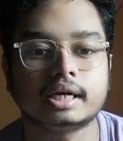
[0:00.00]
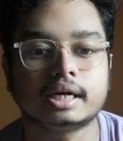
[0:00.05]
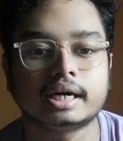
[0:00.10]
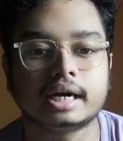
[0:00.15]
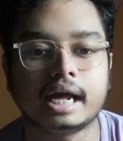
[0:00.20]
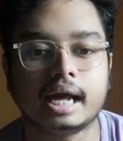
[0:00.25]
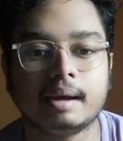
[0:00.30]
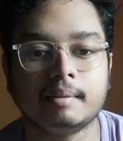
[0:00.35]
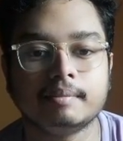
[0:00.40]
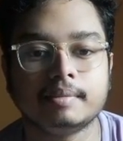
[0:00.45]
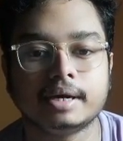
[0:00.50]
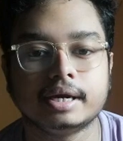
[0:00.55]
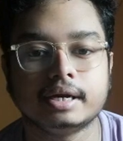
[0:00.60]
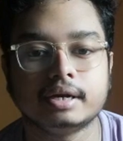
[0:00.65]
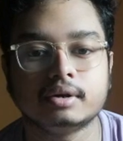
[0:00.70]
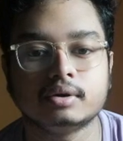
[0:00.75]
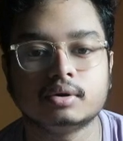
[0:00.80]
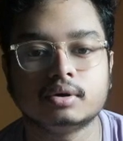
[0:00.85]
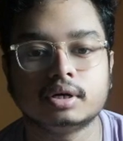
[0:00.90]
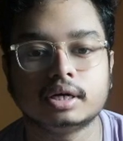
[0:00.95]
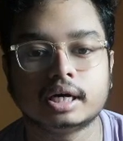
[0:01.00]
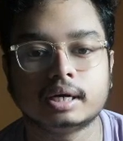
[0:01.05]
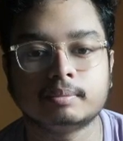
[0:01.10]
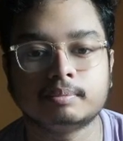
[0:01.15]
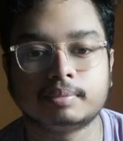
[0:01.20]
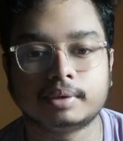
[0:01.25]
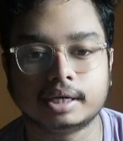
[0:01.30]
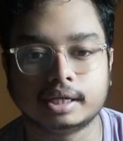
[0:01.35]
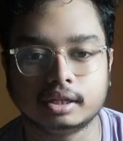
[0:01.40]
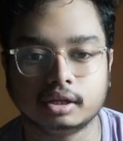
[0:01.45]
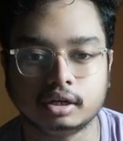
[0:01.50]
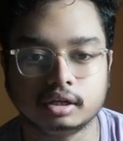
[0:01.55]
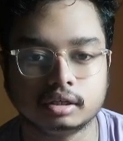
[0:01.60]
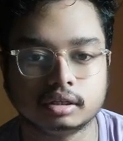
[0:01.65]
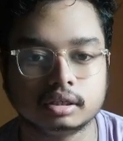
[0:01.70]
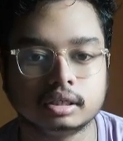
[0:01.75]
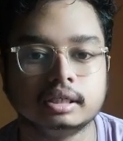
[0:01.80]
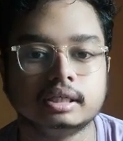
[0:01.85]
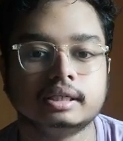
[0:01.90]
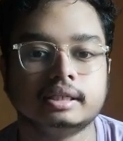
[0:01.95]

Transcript: Cram, Ingold and Prelog.